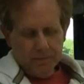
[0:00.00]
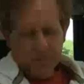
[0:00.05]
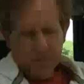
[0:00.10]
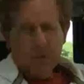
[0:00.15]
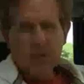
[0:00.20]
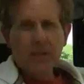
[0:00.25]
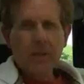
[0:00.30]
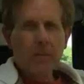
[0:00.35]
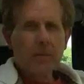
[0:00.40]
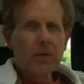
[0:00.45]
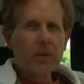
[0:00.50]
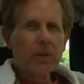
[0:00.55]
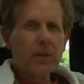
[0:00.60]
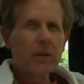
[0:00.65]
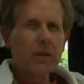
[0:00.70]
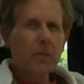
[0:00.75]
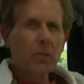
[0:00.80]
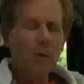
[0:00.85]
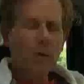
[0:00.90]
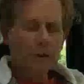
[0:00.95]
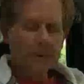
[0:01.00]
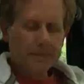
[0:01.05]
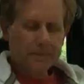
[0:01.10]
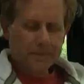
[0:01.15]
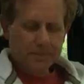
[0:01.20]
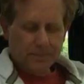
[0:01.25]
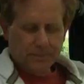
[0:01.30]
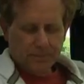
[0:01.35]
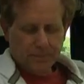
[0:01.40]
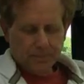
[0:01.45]
This is number 61,
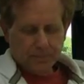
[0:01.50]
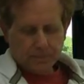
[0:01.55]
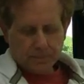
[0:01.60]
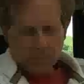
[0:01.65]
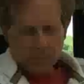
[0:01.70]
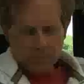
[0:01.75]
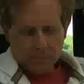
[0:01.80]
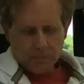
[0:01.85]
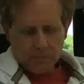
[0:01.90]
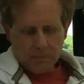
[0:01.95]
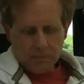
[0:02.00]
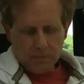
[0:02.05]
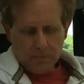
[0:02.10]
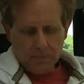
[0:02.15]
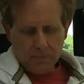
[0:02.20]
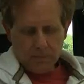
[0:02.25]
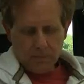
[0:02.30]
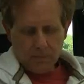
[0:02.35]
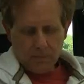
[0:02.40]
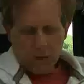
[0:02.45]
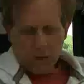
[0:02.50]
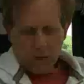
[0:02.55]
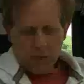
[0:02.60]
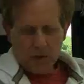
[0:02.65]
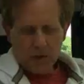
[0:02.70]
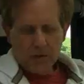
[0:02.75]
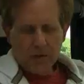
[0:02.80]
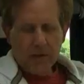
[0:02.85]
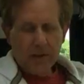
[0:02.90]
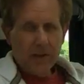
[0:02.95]

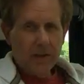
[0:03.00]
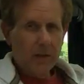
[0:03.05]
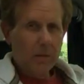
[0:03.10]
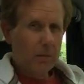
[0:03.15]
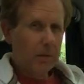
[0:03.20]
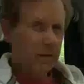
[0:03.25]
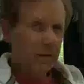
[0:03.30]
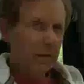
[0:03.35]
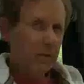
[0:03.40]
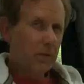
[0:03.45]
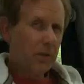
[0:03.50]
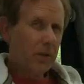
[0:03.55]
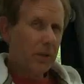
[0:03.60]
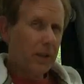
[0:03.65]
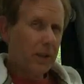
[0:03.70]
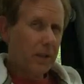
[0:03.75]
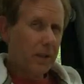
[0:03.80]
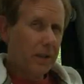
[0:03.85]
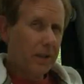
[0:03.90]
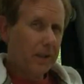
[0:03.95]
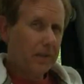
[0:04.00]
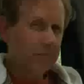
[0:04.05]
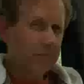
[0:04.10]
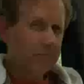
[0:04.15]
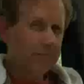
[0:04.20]
which is very similar to number 60.